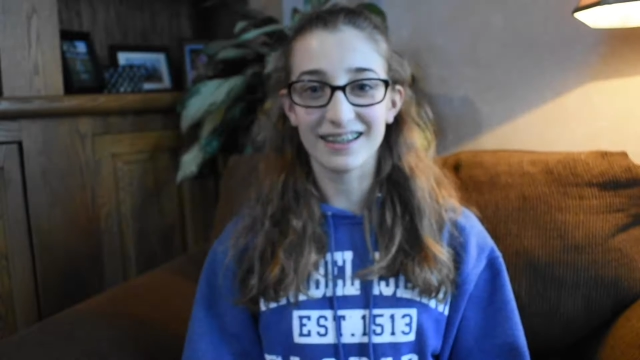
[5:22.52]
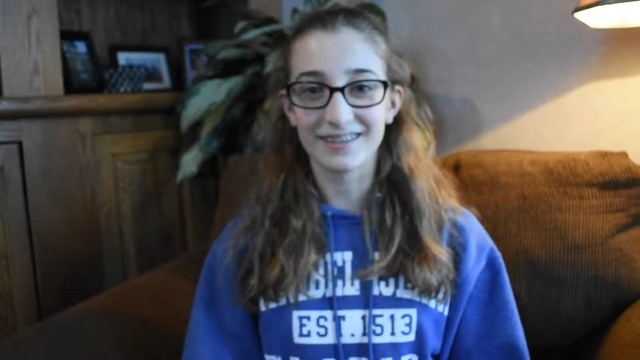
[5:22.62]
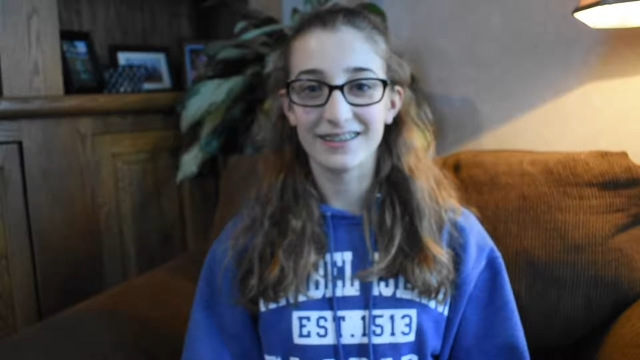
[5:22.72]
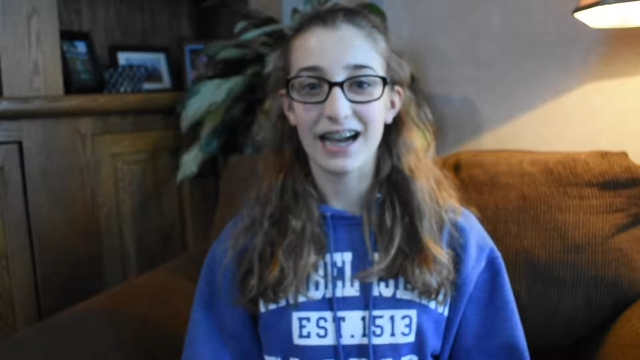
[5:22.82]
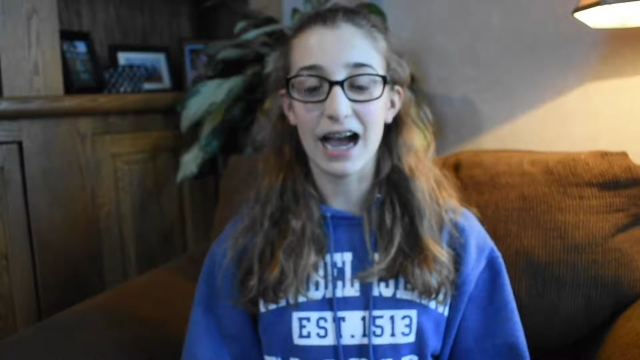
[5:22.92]

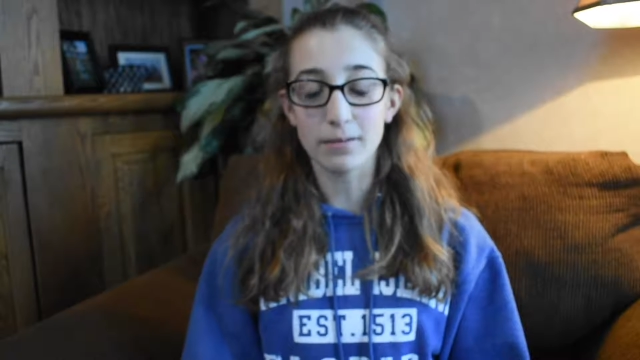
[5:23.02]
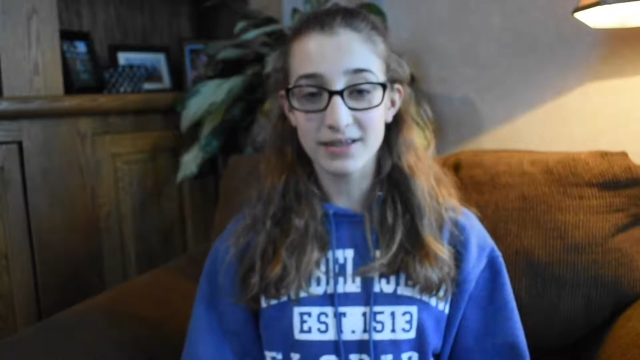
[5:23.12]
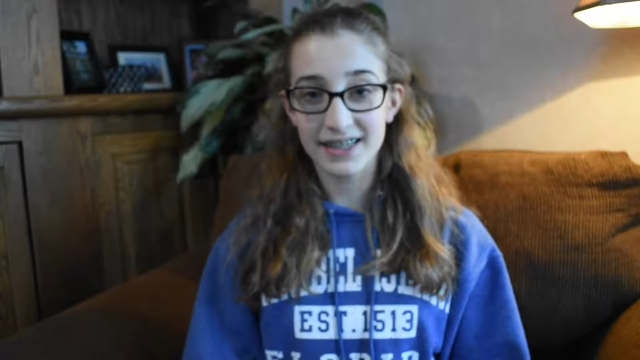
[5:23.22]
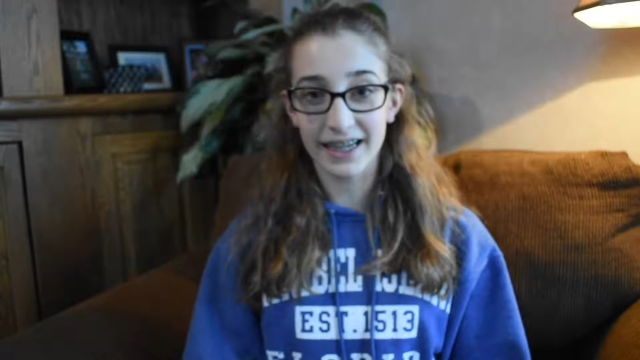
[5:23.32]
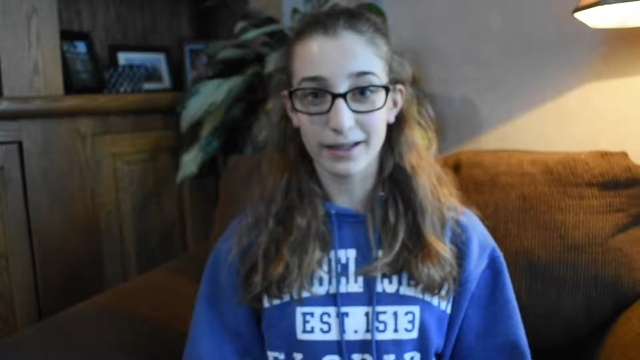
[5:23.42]
Hello, I'm
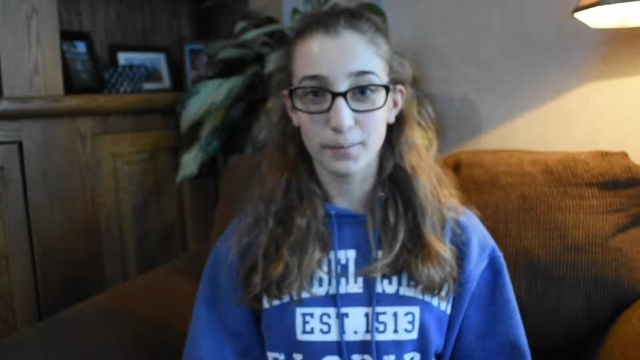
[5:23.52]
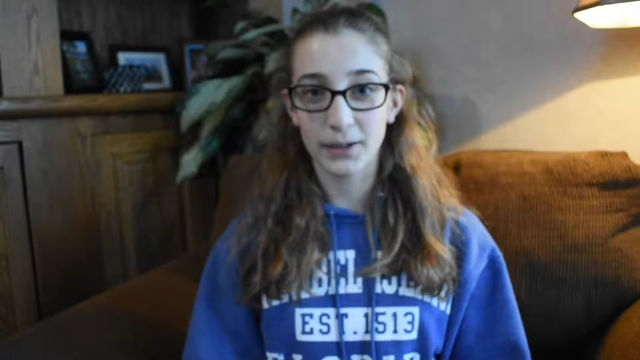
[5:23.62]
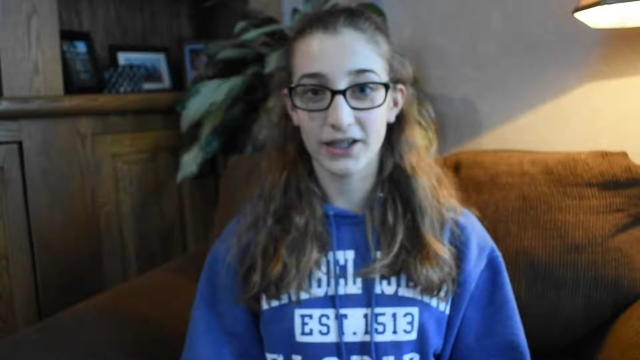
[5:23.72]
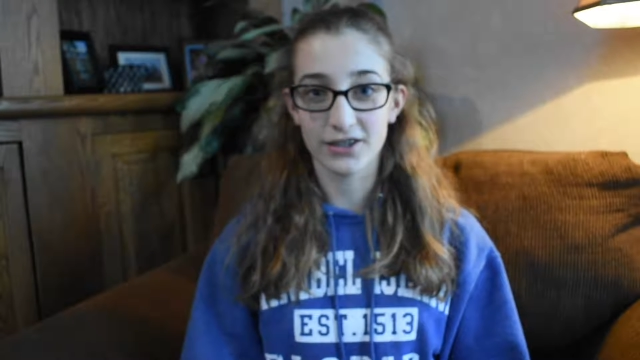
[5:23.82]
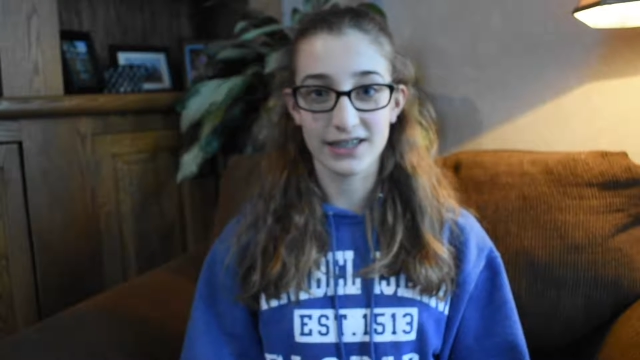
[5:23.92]
Stella
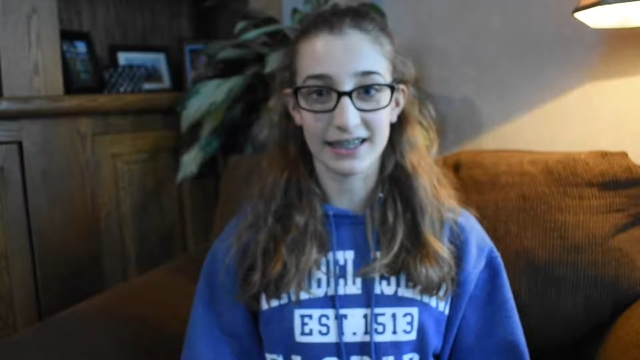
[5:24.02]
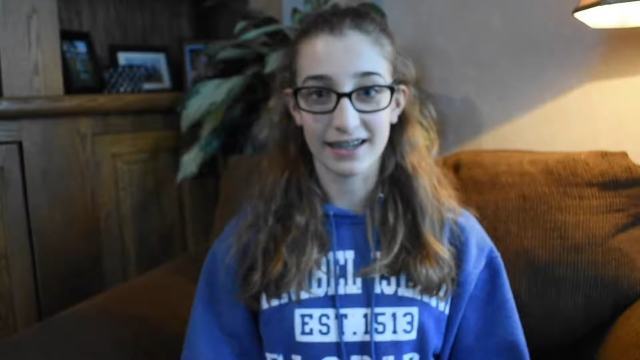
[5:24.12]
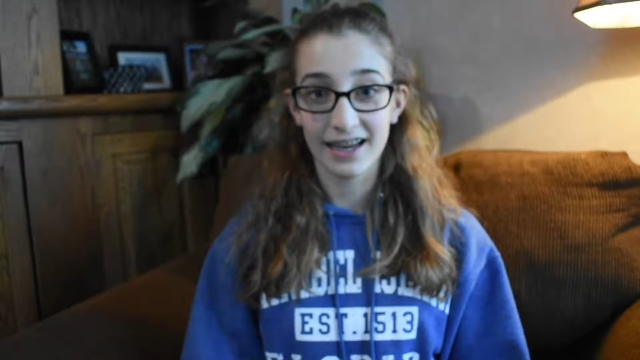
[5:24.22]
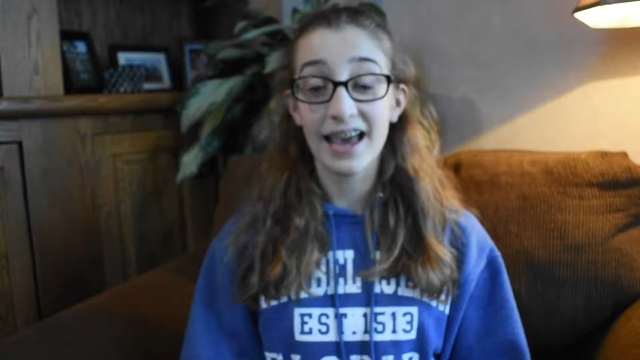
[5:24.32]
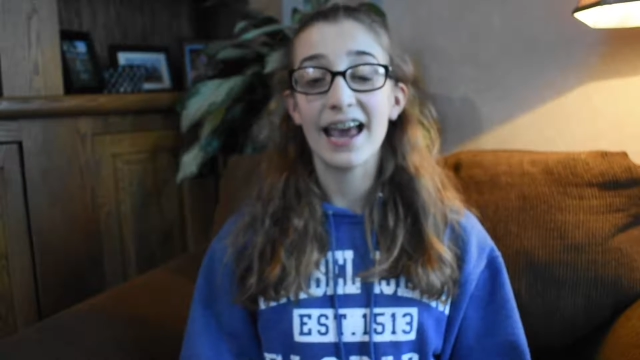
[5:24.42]
Peterson,
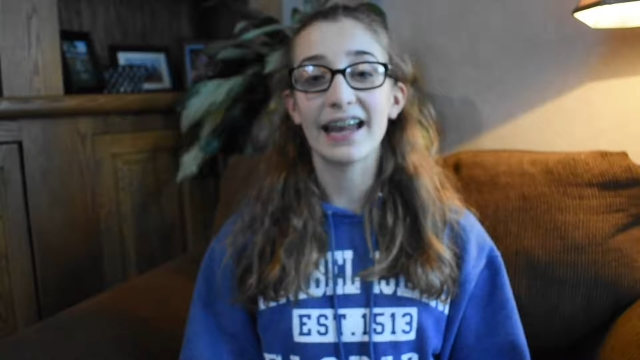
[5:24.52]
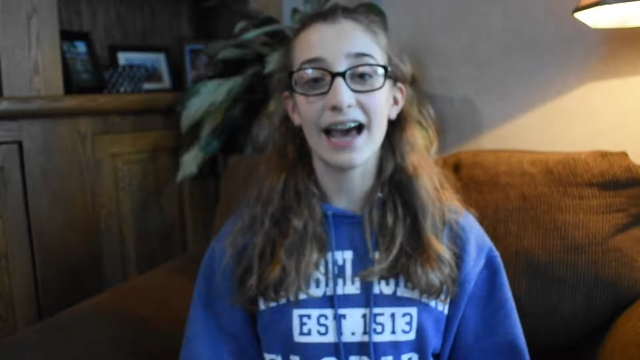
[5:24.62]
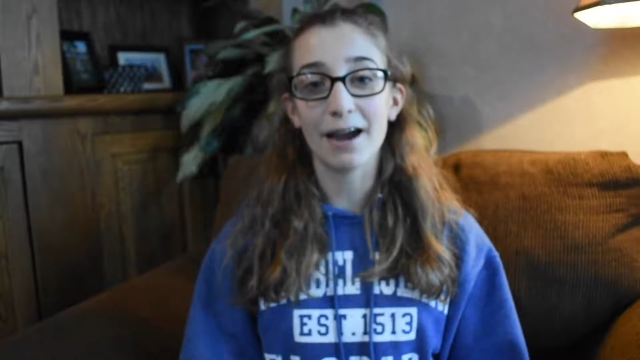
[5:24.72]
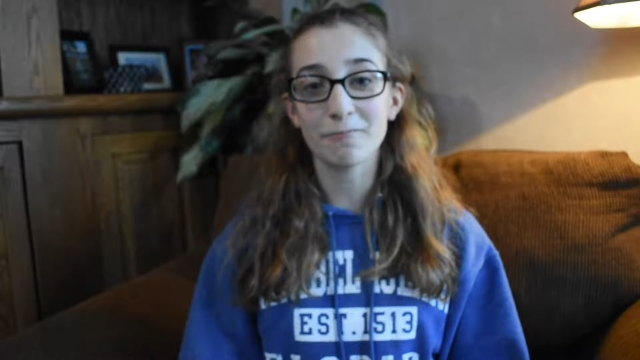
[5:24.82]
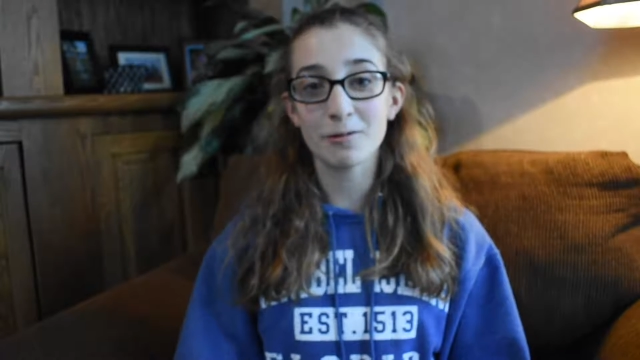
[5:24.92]
and
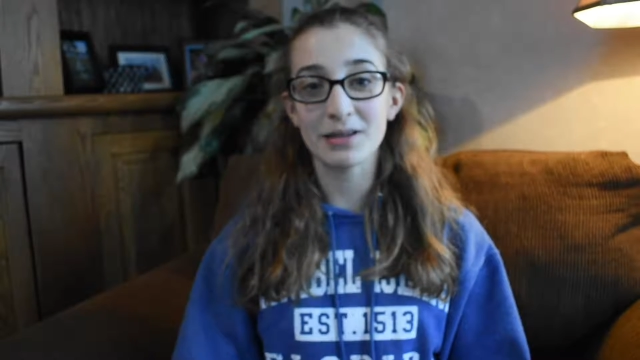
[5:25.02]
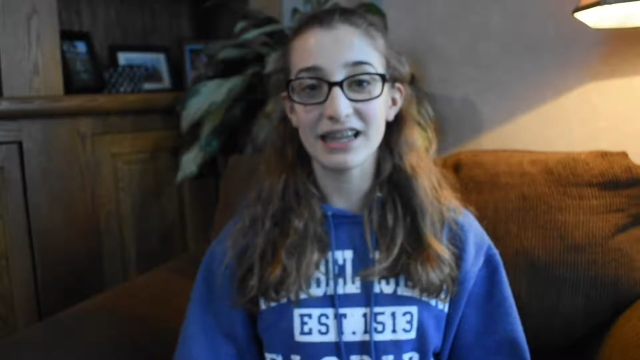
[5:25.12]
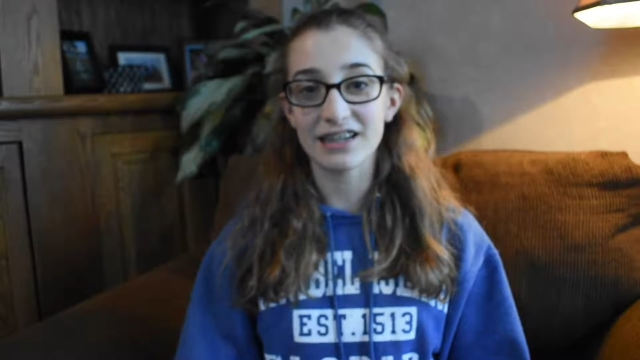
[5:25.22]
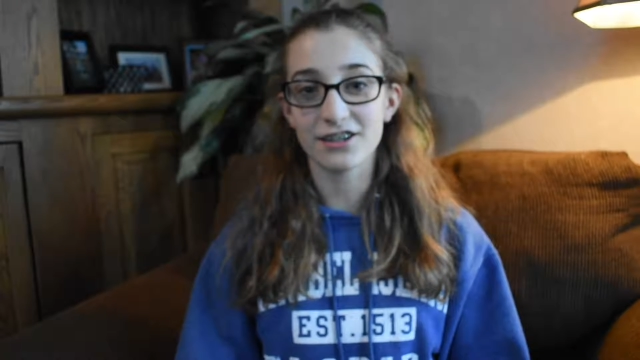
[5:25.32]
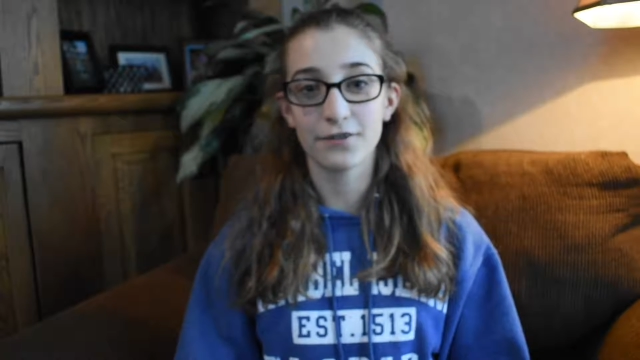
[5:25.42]
I will be
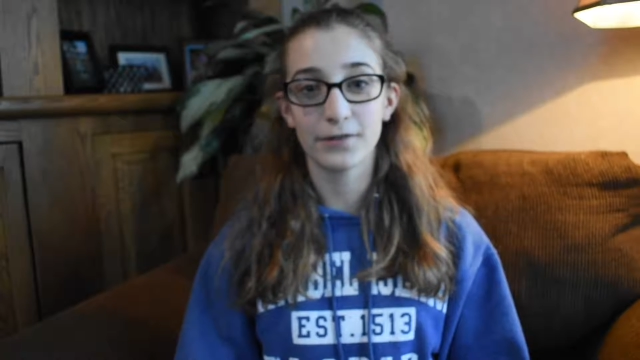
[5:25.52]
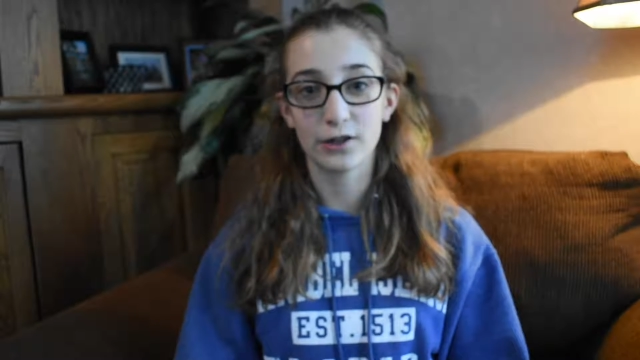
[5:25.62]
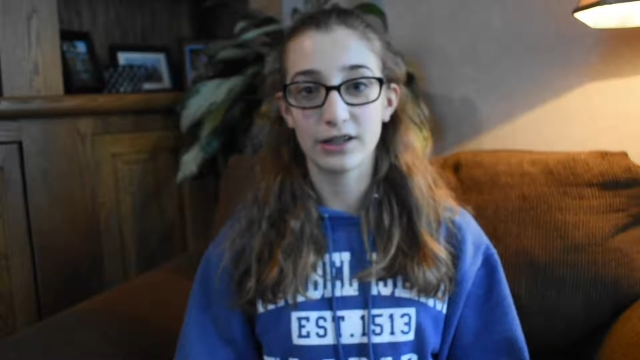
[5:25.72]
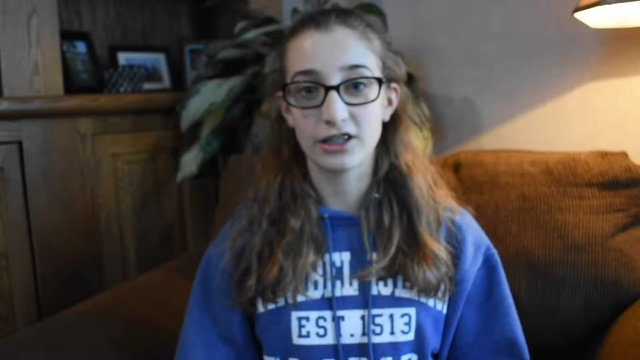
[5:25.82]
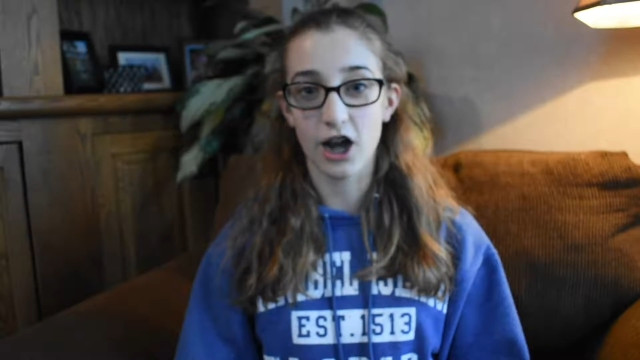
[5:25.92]

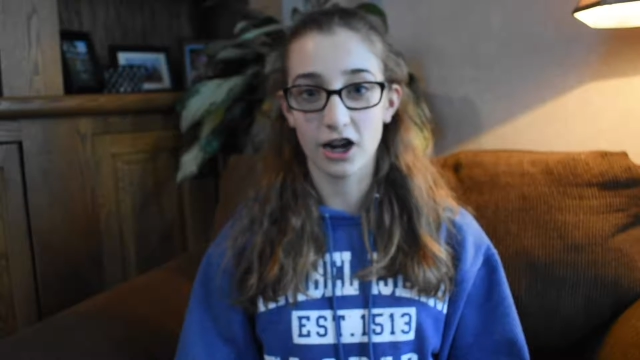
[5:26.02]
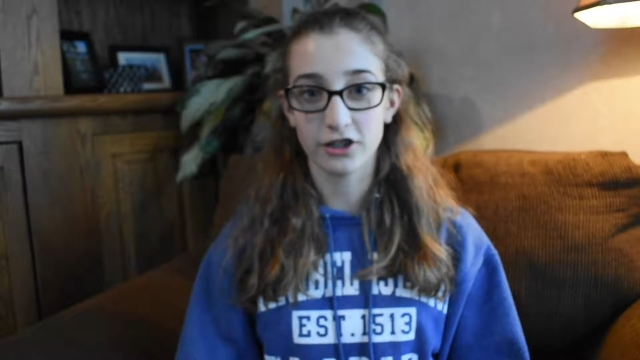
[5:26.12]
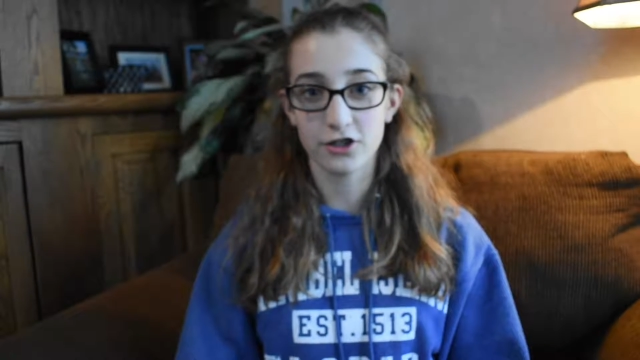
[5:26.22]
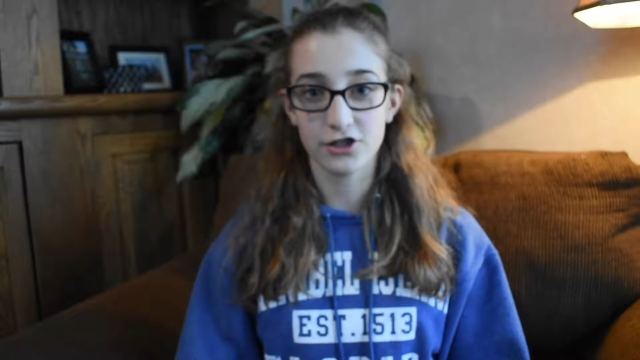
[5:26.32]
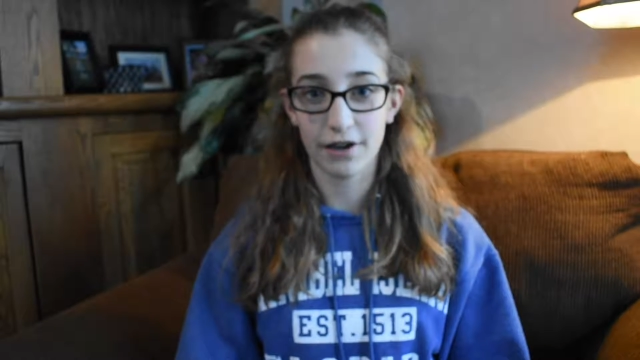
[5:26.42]
interviewing
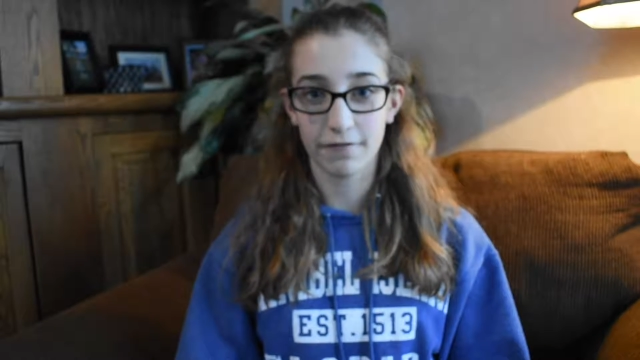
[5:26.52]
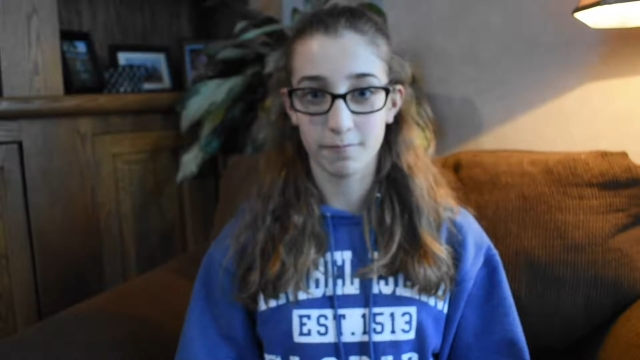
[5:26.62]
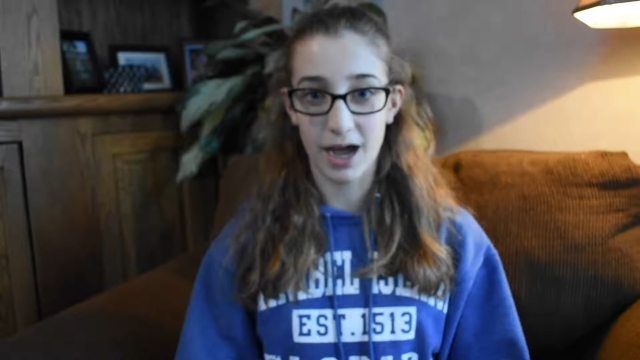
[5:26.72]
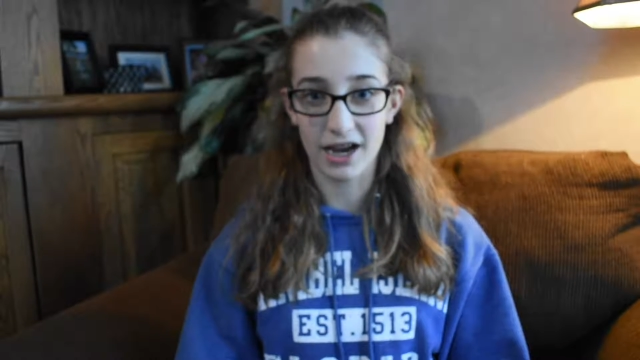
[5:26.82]
Dr. Jeff